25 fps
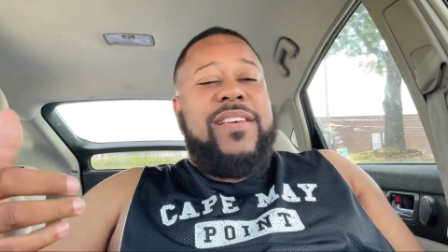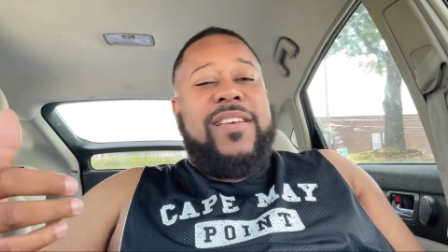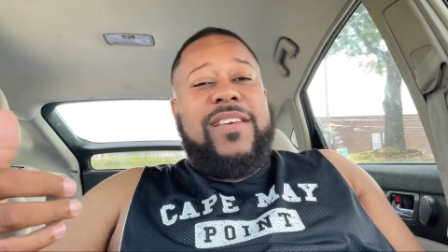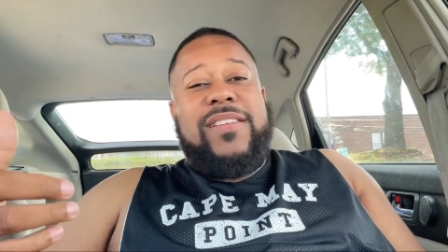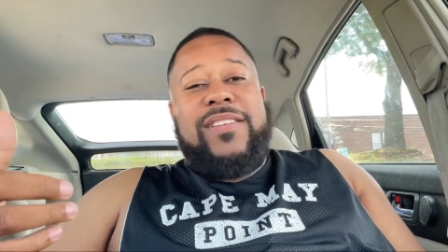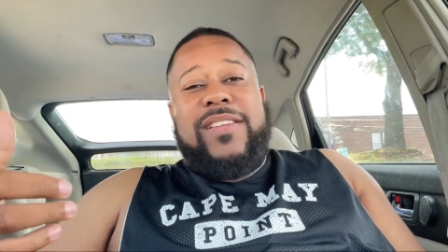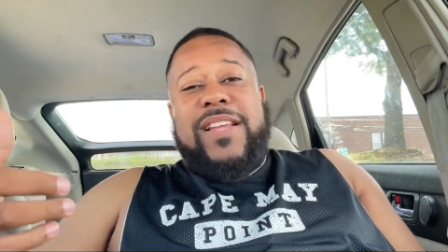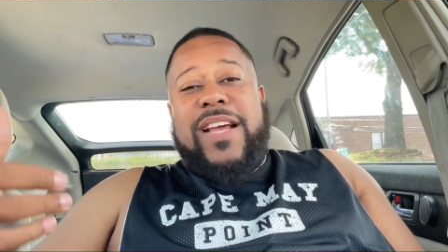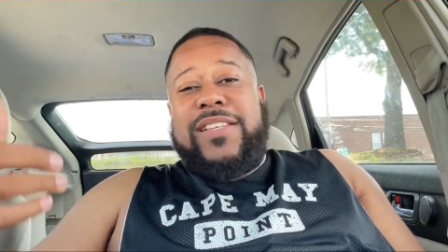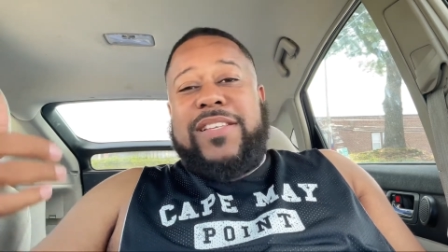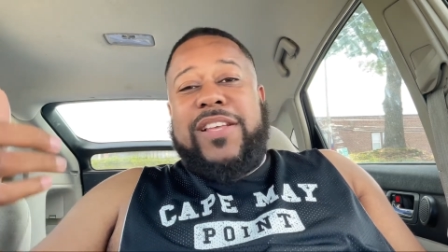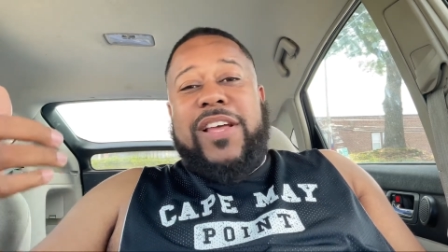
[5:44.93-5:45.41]

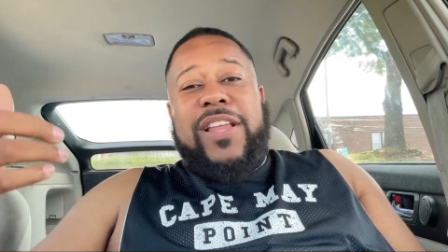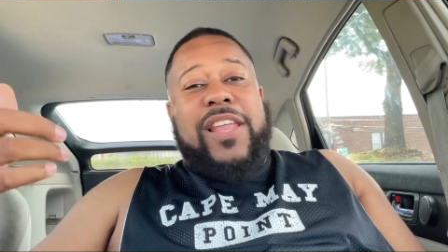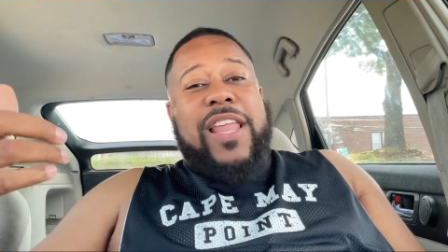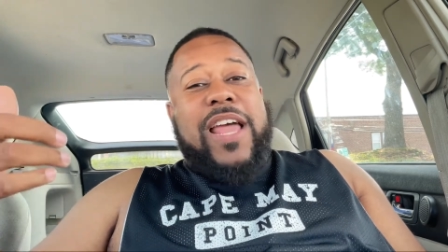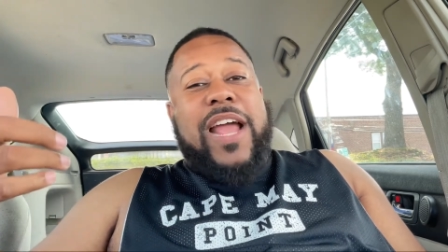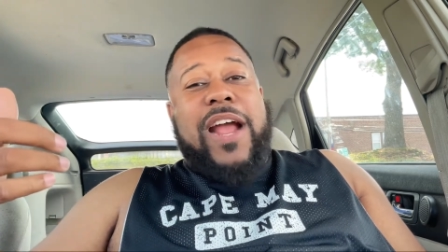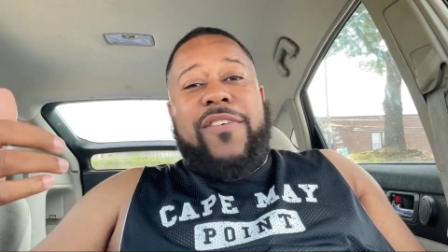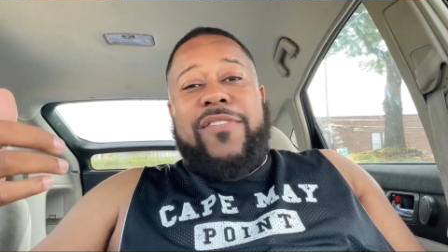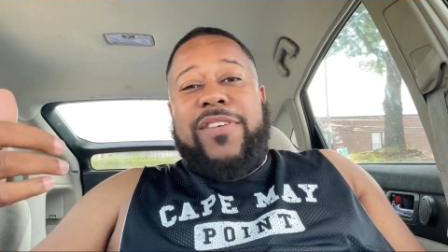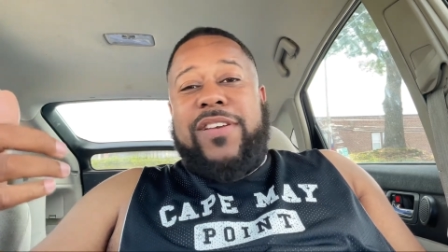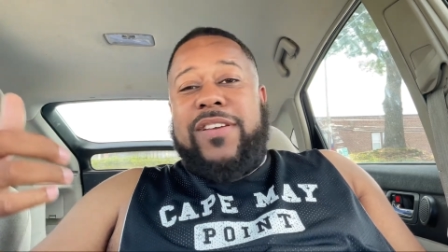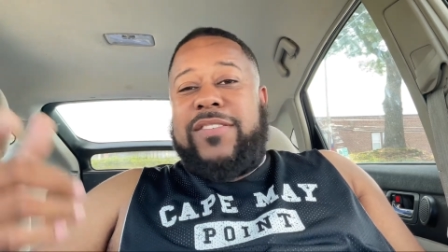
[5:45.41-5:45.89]
That's
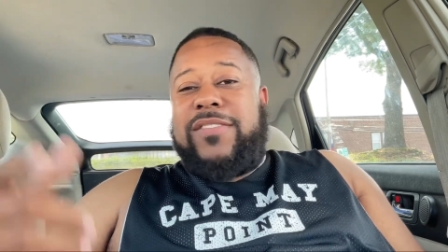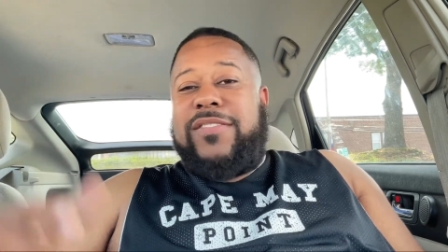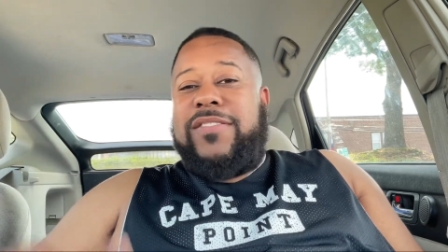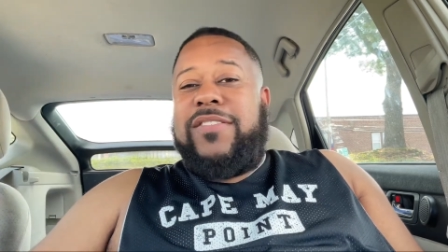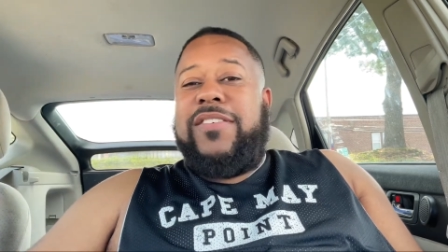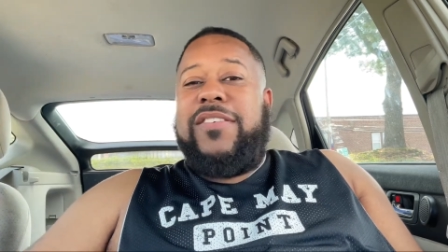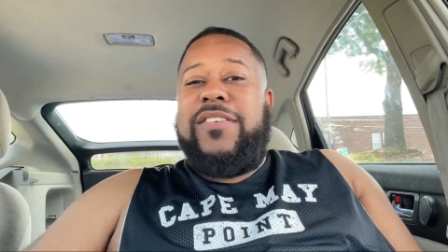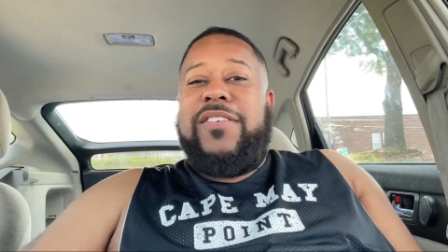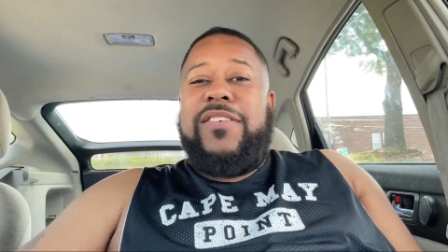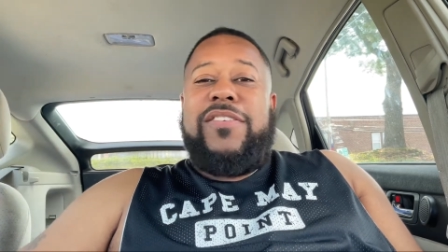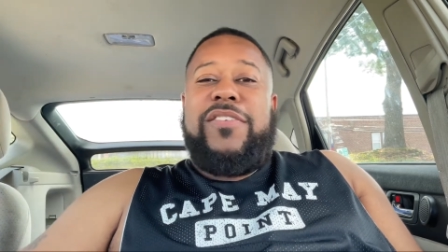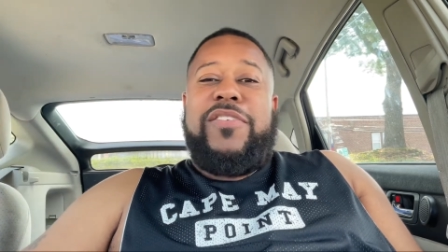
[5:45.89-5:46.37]
hilarious.
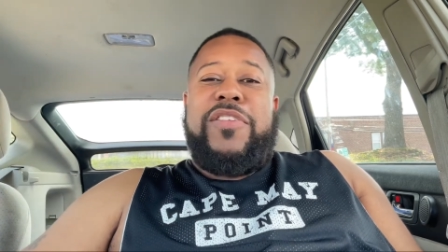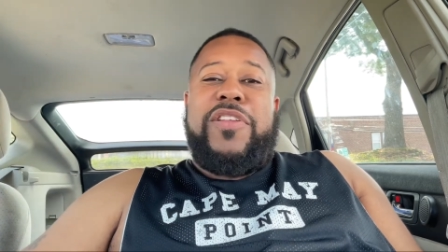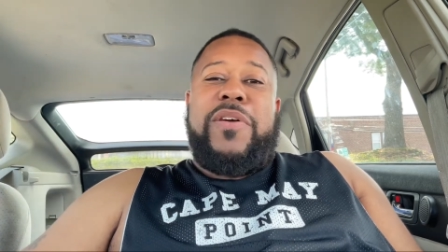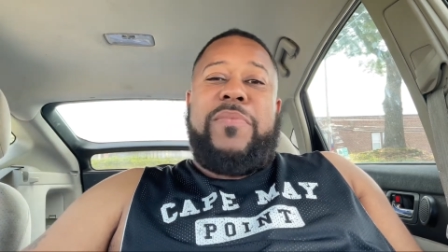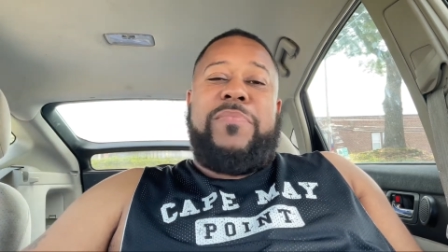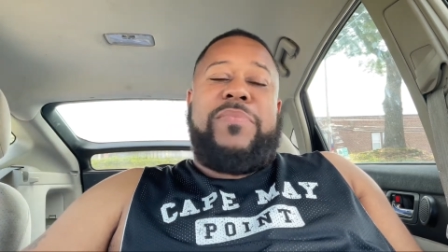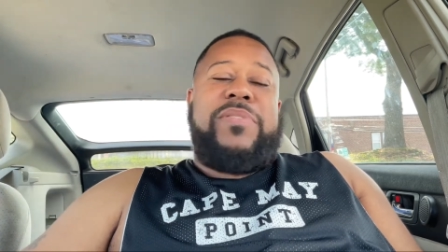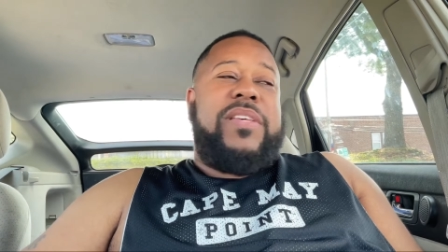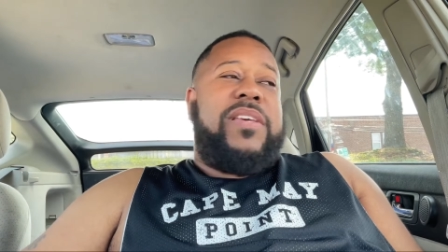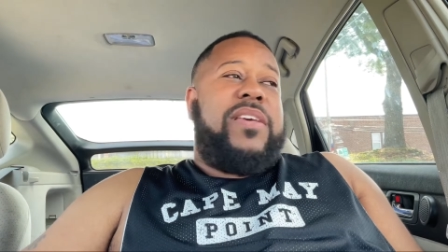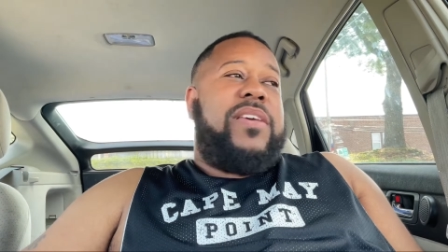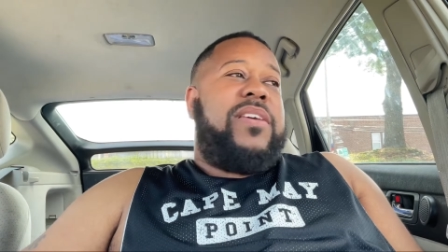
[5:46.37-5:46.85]
You know what I'm
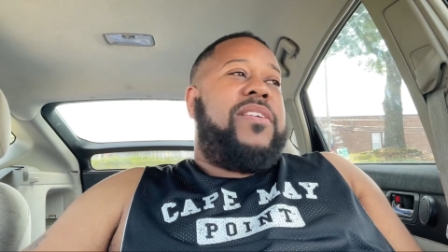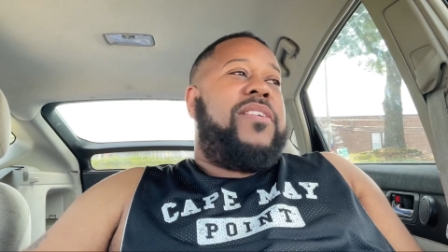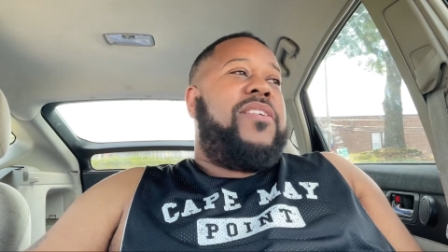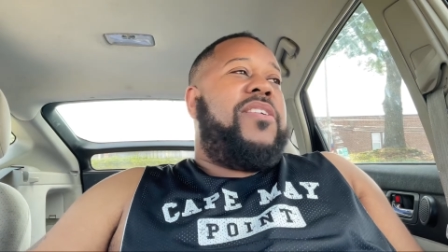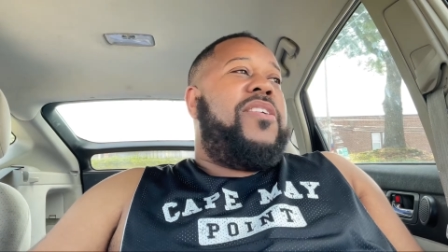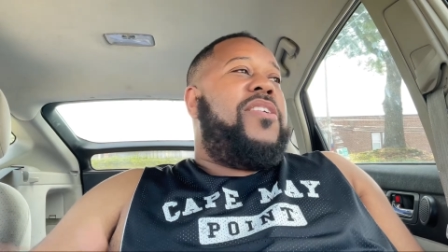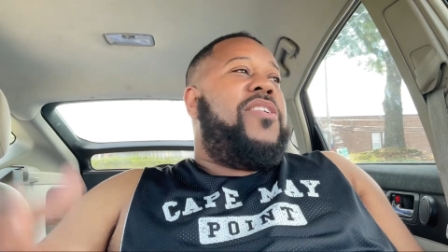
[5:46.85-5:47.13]
saying?